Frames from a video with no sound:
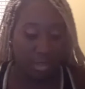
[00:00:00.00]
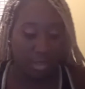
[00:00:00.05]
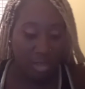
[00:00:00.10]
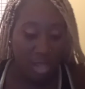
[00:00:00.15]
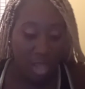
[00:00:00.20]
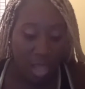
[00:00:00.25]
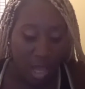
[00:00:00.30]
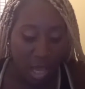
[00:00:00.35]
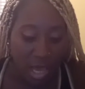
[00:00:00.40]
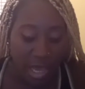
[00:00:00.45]
is.
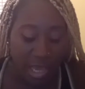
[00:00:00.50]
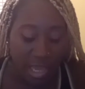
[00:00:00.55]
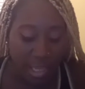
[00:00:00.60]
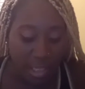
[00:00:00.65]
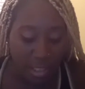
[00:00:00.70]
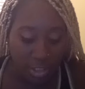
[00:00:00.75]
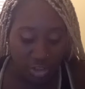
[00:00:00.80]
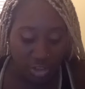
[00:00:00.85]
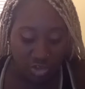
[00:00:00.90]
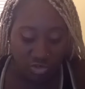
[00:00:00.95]
An
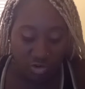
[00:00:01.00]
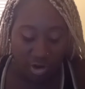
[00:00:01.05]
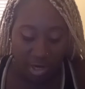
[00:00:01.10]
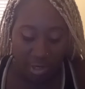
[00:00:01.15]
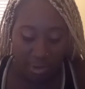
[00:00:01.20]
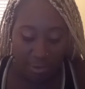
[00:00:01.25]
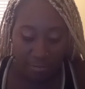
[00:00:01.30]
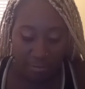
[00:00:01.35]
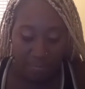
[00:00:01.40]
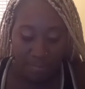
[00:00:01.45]

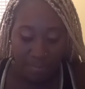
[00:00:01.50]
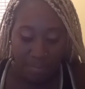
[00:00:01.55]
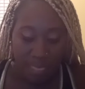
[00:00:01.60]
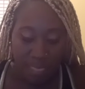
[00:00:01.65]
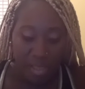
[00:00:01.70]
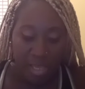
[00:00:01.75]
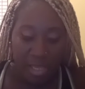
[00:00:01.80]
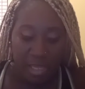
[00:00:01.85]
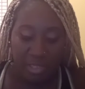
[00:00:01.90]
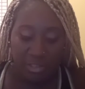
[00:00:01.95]
illustrator
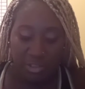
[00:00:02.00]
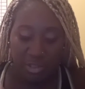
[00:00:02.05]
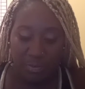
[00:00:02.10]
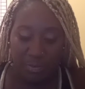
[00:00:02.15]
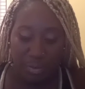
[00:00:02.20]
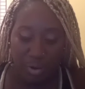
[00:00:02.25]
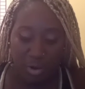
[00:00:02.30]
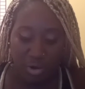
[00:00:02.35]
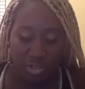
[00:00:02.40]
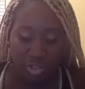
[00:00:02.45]
is a
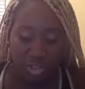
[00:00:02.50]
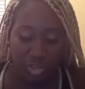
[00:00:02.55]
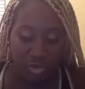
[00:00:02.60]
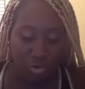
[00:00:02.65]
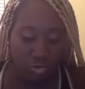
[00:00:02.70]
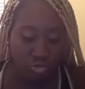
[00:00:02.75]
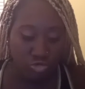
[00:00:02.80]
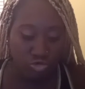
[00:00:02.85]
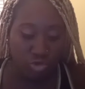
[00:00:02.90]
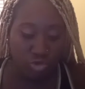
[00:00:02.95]
person
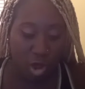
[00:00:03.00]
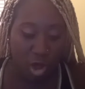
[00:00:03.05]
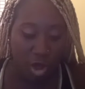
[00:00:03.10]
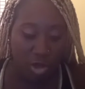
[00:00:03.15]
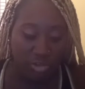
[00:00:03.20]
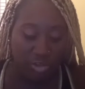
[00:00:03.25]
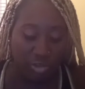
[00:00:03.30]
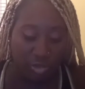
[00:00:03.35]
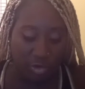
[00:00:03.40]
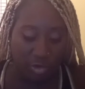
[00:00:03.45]
who
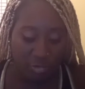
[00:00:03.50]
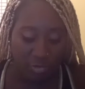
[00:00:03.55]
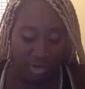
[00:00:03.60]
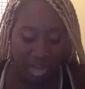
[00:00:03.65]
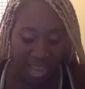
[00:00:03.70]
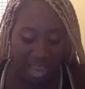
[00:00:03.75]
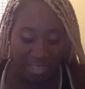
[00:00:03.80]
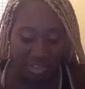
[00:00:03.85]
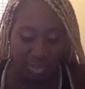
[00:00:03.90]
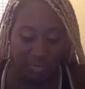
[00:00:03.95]
draws or
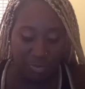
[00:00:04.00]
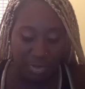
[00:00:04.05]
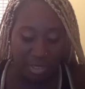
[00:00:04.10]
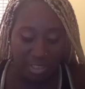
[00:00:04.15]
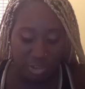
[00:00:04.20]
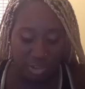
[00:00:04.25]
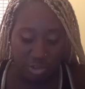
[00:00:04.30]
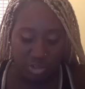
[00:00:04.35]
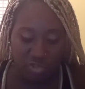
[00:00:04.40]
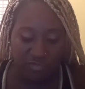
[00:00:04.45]
creates
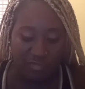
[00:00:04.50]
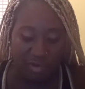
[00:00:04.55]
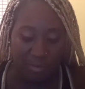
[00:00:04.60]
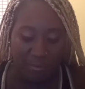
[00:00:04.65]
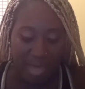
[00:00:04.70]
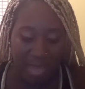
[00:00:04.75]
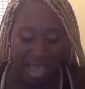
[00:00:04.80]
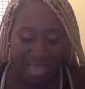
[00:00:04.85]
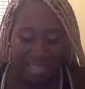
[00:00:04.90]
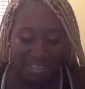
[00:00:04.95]
pictures for
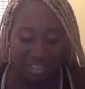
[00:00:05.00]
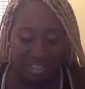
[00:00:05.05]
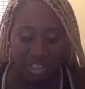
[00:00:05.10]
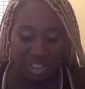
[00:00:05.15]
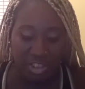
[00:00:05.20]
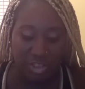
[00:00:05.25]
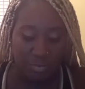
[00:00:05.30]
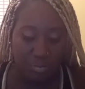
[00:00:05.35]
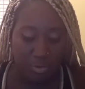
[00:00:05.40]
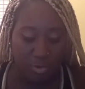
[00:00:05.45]

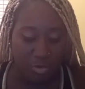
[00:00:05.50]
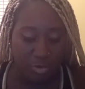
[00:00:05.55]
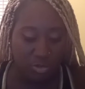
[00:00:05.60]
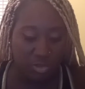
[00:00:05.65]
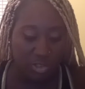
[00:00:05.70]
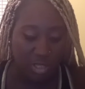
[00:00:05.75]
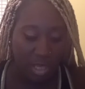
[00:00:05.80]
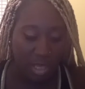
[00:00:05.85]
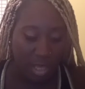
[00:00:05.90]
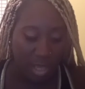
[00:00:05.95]
magazines,
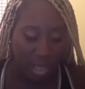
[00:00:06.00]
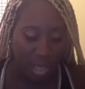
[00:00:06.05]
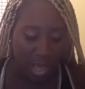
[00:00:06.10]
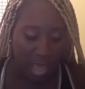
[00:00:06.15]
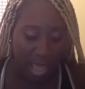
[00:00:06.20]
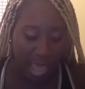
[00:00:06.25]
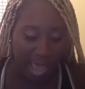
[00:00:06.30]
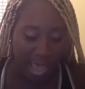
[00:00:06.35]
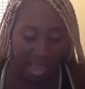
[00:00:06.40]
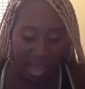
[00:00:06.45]
books,
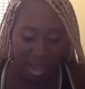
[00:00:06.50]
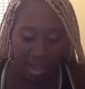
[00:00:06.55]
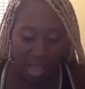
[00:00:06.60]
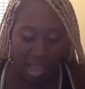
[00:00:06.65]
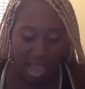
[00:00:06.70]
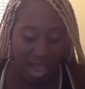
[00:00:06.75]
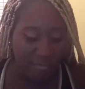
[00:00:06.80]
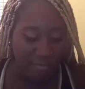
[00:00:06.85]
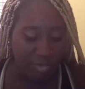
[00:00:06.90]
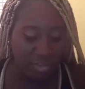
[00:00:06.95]

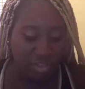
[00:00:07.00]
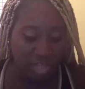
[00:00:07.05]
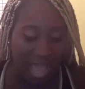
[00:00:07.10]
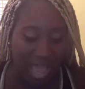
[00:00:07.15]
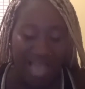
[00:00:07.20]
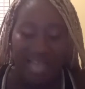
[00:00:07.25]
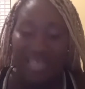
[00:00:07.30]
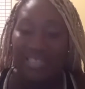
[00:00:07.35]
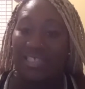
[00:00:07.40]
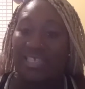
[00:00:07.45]

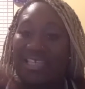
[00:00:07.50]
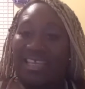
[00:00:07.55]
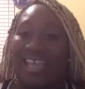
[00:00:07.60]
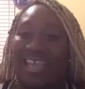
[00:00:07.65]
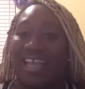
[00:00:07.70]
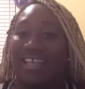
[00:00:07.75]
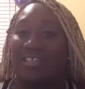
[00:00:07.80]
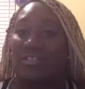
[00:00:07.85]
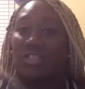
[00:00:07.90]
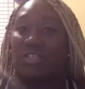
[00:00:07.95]
advertising,
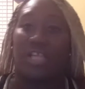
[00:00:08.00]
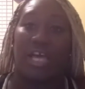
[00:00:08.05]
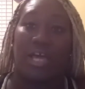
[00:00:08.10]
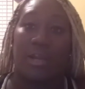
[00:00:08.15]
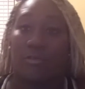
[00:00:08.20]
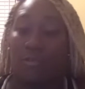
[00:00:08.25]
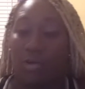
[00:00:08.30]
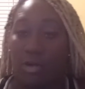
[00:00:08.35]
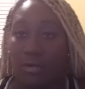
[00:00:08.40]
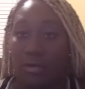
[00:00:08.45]

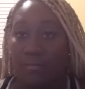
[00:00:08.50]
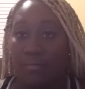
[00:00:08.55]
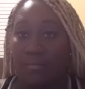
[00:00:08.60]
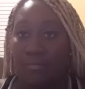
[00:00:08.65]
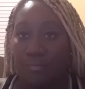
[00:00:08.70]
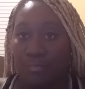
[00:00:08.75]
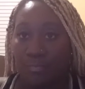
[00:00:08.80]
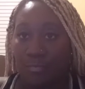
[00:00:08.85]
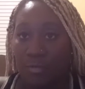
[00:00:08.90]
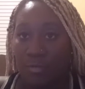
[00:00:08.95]
etc.
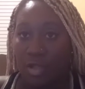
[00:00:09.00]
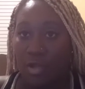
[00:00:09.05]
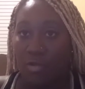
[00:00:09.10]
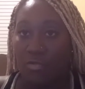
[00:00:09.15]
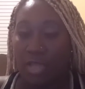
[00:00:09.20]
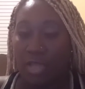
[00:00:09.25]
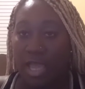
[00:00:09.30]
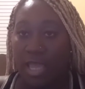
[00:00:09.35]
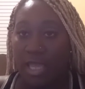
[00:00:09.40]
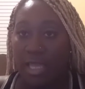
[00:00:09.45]

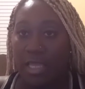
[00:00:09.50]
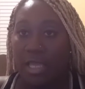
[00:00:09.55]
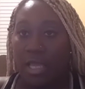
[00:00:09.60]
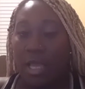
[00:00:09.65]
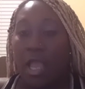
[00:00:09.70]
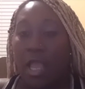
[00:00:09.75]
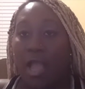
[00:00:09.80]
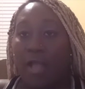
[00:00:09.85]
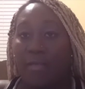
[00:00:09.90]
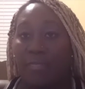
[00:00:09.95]
Okay?
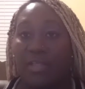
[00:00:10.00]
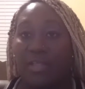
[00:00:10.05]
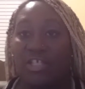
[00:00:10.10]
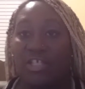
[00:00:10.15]
And